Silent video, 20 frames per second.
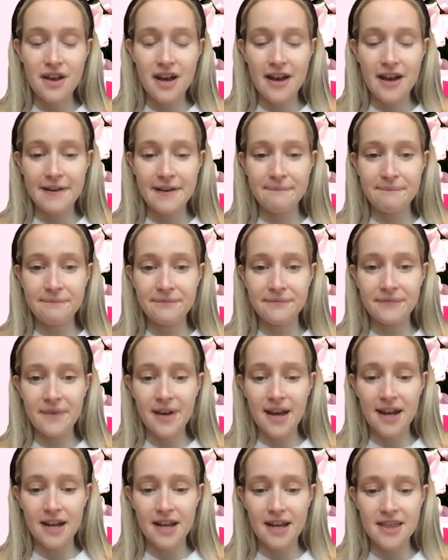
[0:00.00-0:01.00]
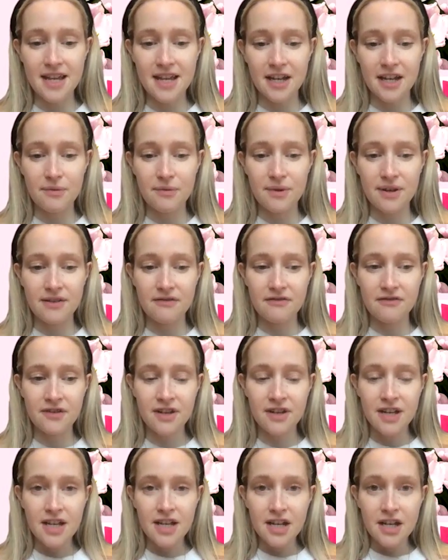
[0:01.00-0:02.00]
And I think we've,
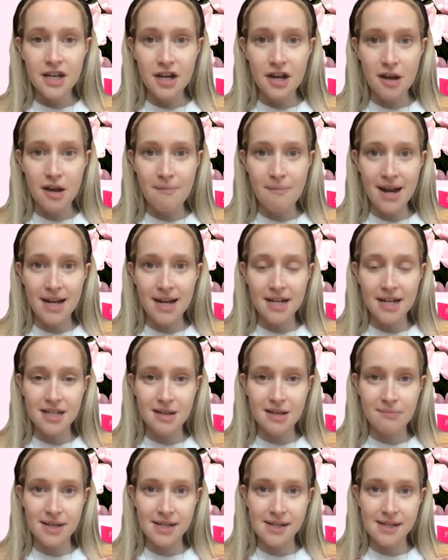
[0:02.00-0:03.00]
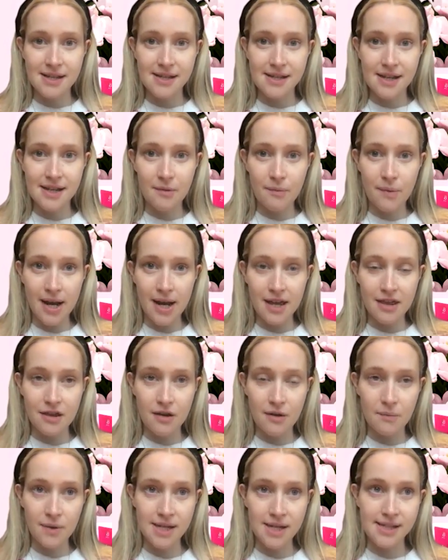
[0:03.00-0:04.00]
managed the business in a way
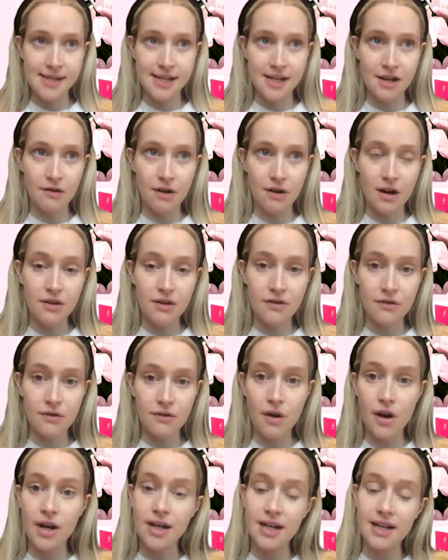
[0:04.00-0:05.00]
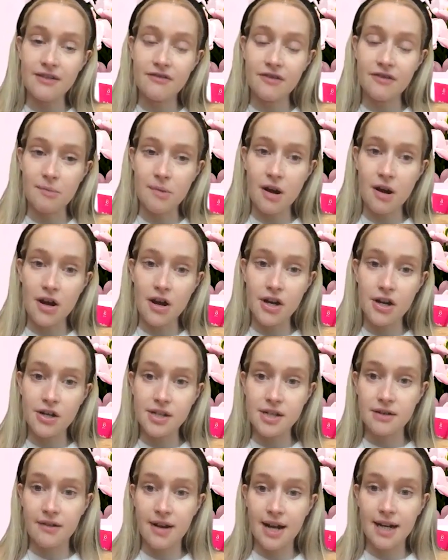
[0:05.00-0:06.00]
that we see growth not only from our own
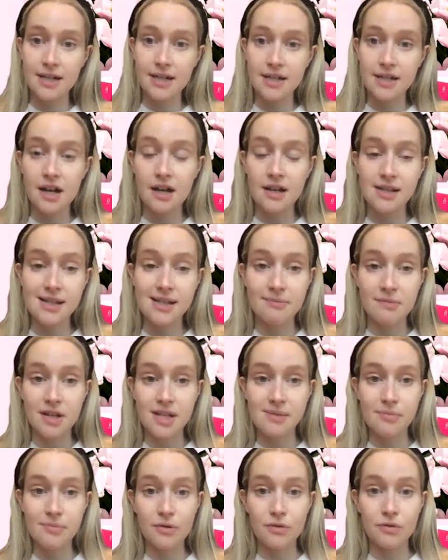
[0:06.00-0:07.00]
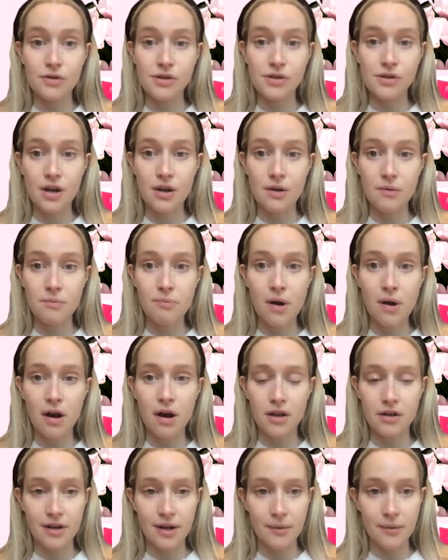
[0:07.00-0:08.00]
direct customers, but also
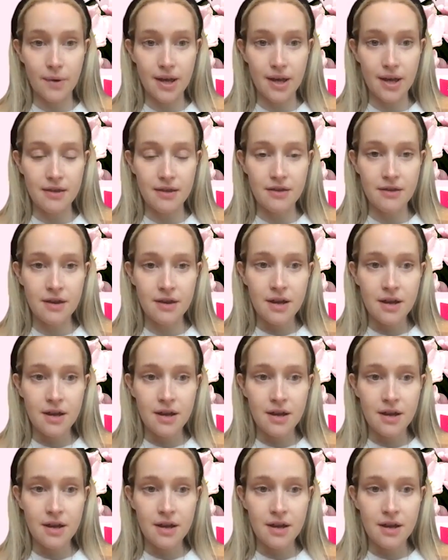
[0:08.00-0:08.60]
partnering with,